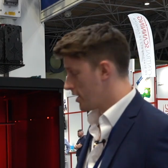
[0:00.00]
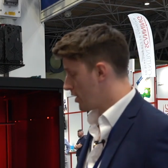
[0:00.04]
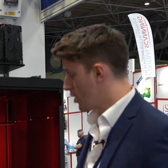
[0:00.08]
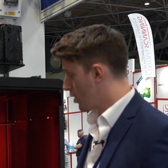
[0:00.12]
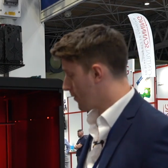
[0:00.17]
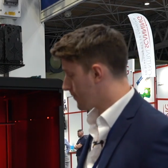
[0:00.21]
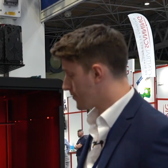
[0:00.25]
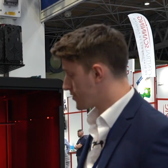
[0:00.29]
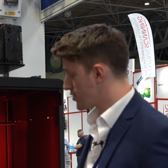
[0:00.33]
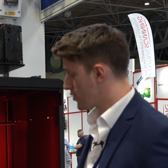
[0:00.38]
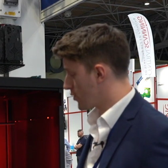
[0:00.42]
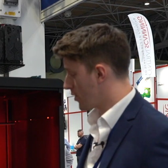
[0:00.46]

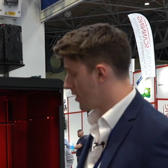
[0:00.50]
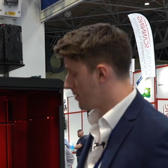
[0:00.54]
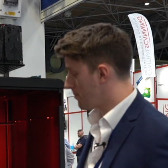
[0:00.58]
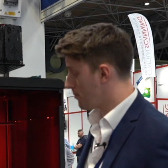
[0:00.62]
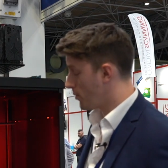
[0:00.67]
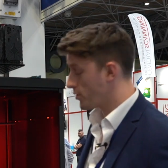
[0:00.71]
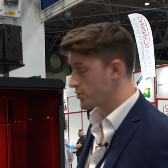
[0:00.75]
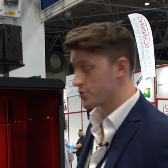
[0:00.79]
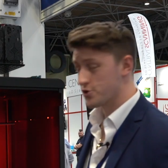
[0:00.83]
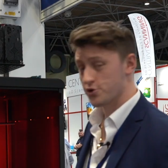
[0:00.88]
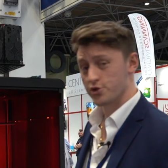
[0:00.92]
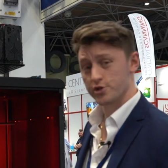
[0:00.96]
It offers you a
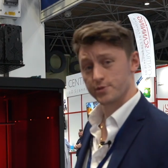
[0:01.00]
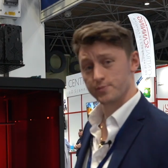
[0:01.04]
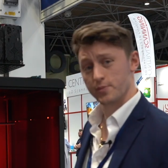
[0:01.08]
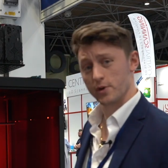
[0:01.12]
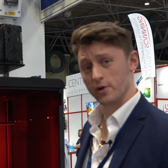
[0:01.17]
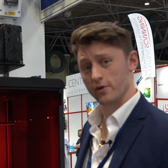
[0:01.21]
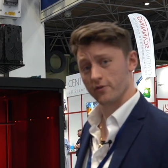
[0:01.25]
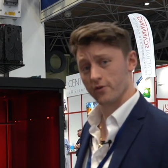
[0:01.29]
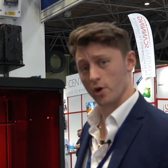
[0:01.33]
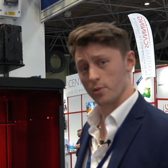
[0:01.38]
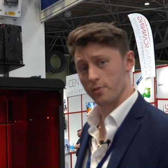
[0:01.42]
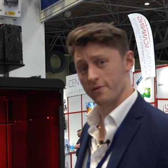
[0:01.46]
monstrous
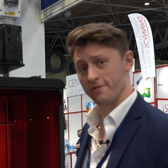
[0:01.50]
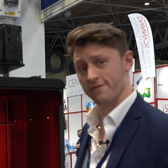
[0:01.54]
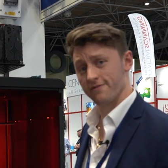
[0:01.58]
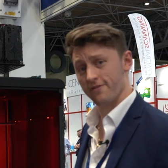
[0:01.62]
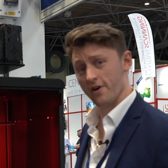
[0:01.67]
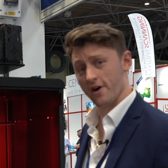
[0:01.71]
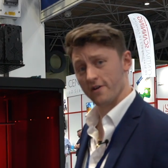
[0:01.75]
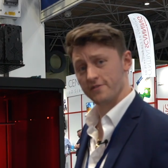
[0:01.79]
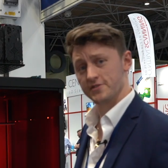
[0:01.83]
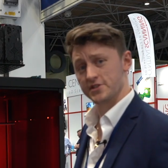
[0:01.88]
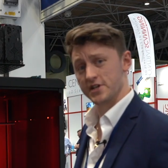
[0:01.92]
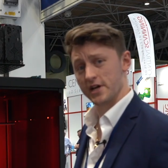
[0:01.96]
build volume of
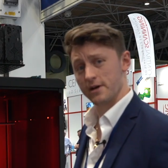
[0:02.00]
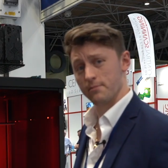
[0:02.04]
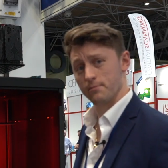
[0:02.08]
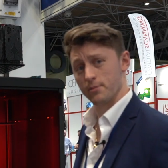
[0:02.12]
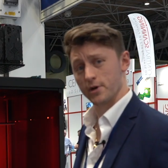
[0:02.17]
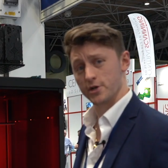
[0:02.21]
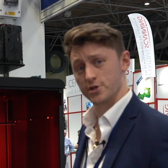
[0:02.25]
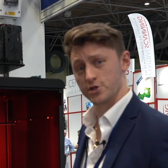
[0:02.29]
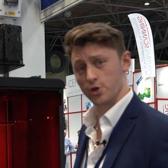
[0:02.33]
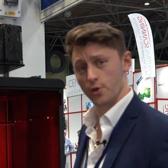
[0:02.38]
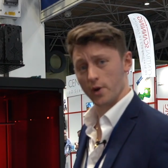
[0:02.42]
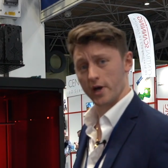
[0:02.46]
510
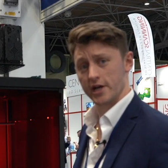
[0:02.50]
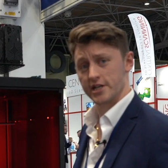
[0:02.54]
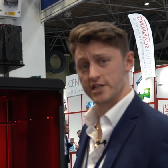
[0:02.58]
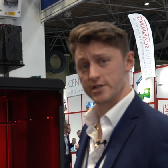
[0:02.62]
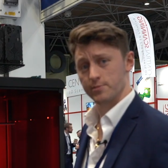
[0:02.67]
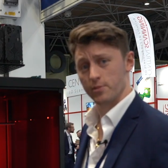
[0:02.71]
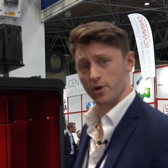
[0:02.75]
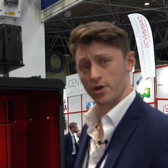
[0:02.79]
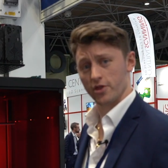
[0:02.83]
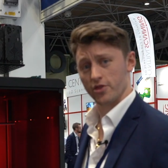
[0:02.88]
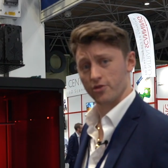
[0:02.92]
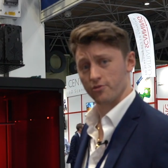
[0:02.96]
by
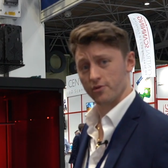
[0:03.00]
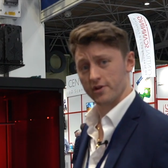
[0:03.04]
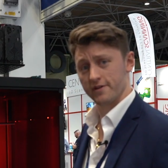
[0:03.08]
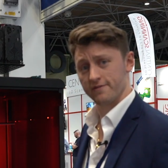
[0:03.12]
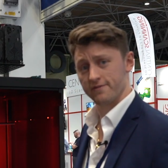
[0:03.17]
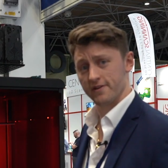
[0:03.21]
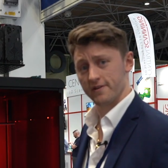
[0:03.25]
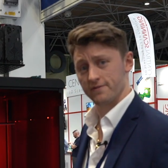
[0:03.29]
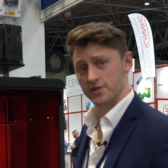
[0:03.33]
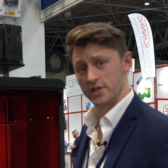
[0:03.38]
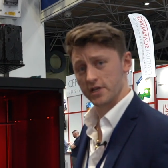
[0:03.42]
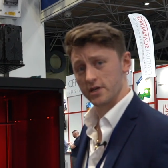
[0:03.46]
280 by
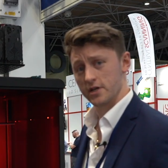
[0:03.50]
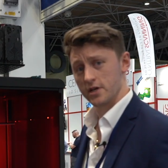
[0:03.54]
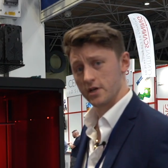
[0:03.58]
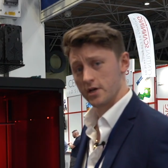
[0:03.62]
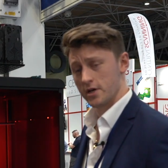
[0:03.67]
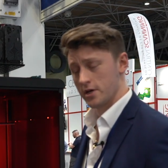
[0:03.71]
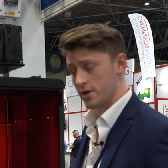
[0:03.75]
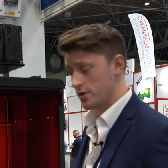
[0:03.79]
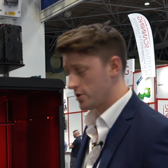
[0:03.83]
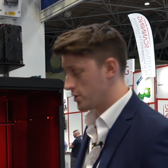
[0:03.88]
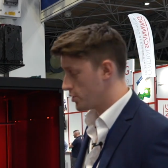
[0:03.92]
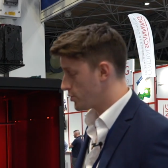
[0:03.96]
350
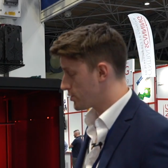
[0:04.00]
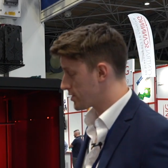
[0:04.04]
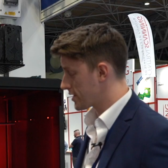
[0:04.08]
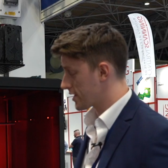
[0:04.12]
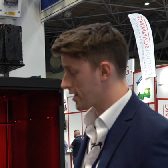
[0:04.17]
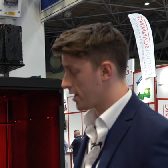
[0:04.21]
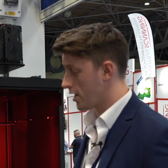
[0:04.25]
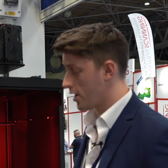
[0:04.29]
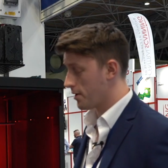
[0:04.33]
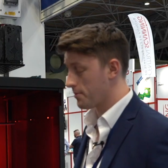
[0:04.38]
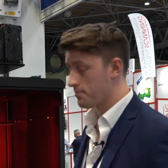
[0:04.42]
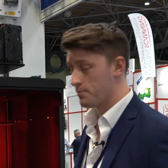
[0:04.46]

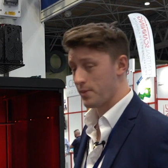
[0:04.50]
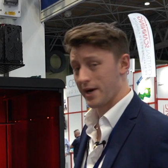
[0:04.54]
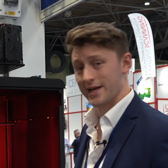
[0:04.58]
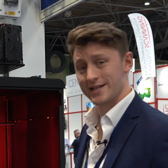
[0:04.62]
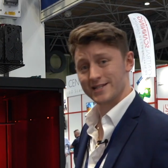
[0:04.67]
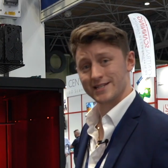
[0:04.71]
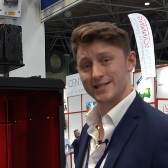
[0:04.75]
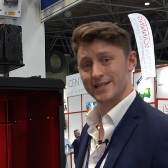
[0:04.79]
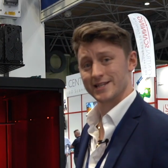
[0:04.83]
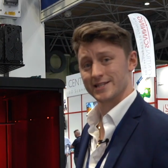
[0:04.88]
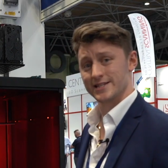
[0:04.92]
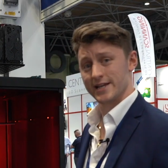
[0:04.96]
using our
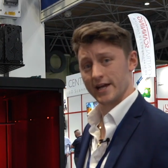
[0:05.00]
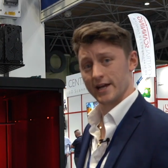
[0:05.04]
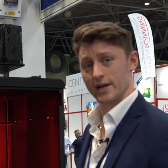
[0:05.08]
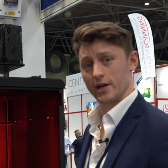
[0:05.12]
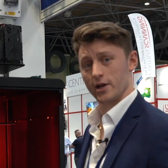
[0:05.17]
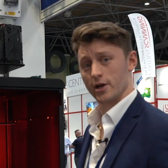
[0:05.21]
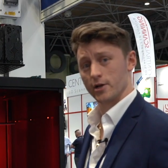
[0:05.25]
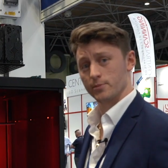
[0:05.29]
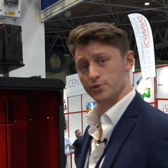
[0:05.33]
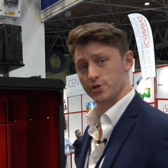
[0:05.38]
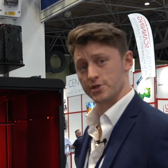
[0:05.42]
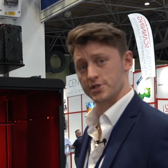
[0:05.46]
patented
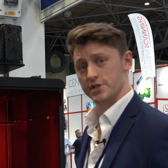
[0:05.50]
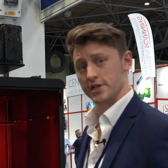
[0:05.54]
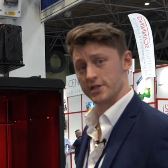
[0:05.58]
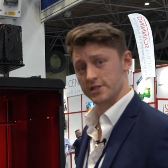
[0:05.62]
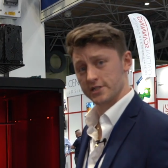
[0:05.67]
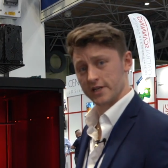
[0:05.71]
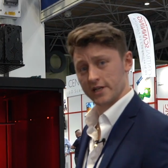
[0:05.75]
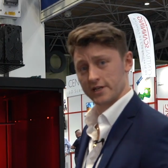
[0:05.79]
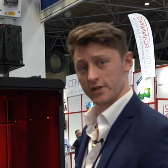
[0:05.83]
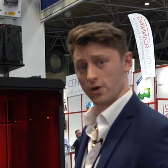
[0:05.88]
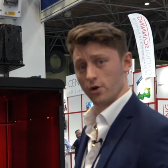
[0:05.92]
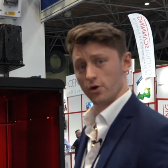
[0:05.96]
daylight
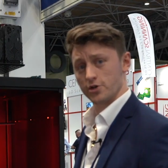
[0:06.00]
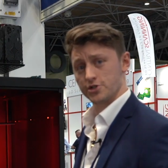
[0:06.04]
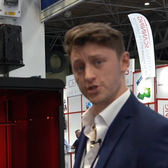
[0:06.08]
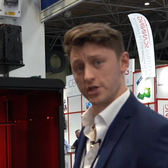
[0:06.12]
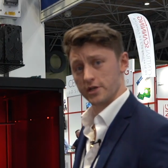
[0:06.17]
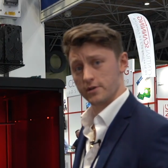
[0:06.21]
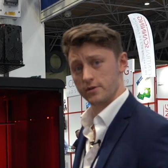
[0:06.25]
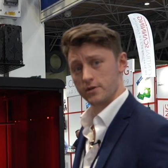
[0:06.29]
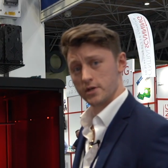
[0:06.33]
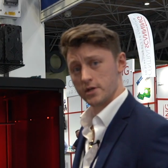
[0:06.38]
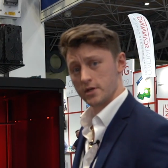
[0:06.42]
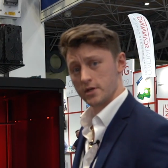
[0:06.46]
printing technology.